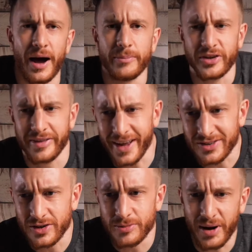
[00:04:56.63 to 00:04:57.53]
So
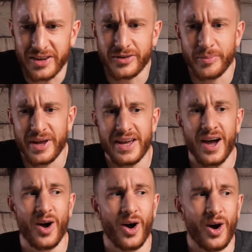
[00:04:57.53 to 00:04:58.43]
that's a good place to be.
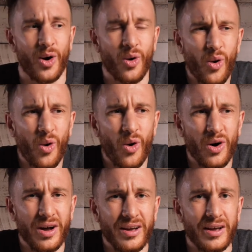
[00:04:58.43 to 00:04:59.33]
Or
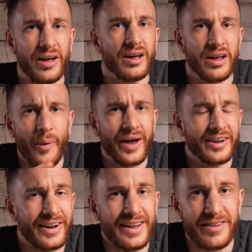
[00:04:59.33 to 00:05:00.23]
going
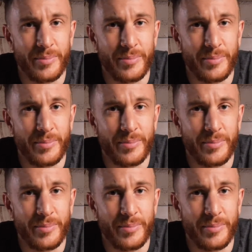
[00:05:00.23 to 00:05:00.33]
underneath your